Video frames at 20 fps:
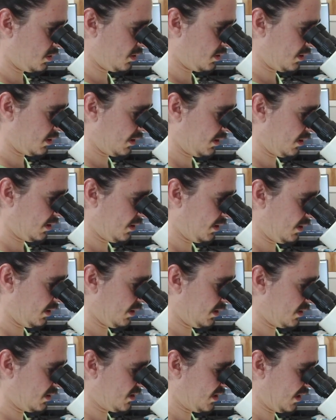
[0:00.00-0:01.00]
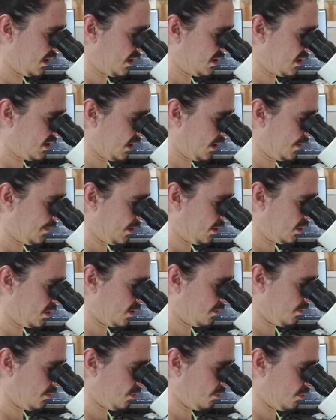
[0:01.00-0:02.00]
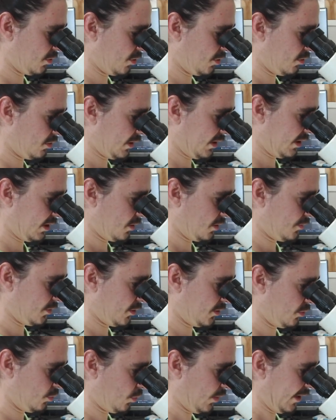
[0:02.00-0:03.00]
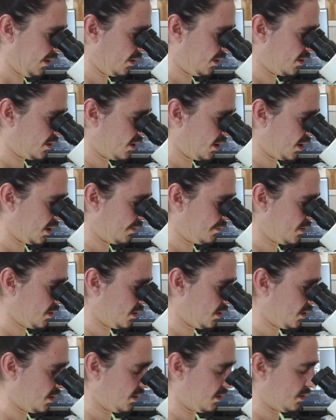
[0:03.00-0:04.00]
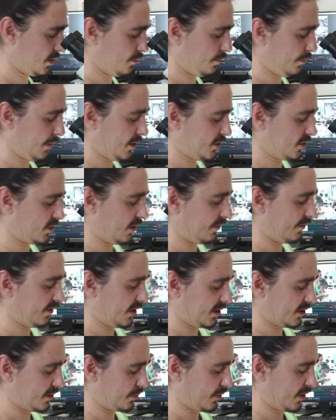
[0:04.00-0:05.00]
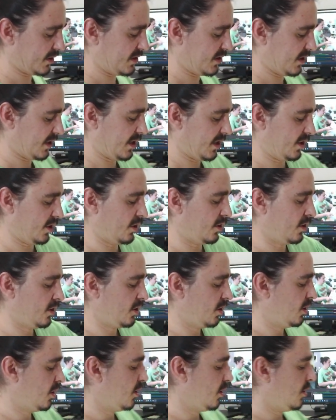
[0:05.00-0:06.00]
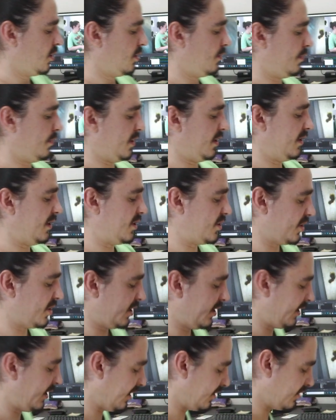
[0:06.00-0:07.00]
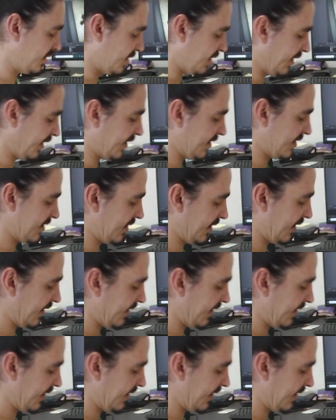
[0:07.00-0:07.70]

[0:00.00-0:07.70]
and then the second time I'll come through and I'll put a weight on top to make sure everything's pressed together. But initially, I'll just let it sit